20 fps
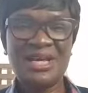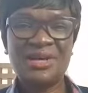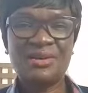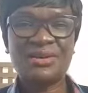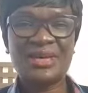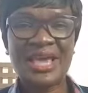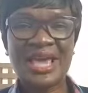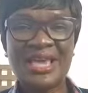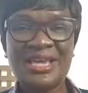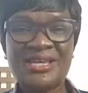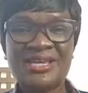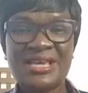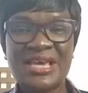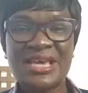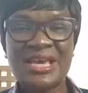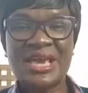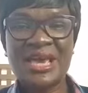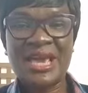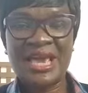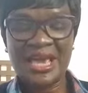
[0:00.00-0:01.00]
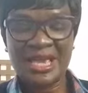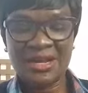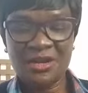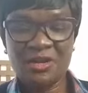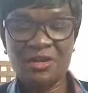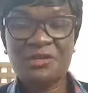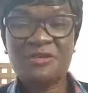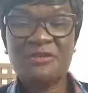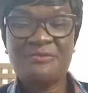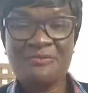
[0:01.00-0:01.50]
Okay? A
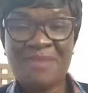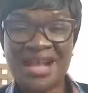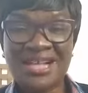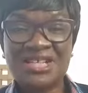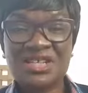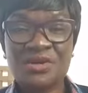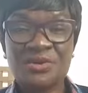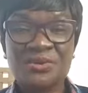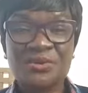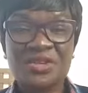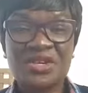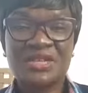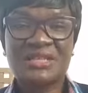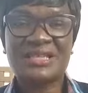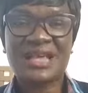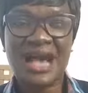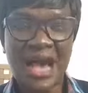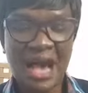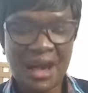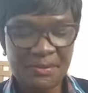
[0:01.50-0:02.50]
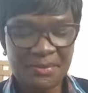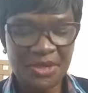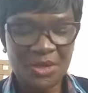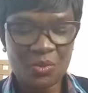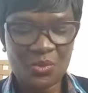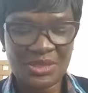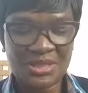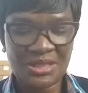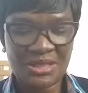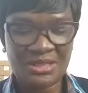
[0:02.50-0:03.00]
lot of magical things are
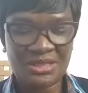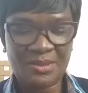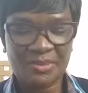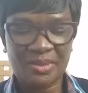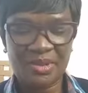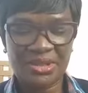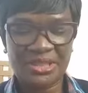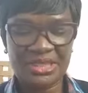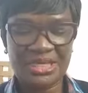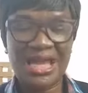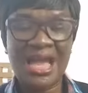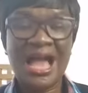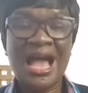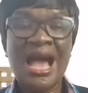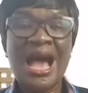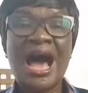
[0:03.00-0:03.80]
happening within the body.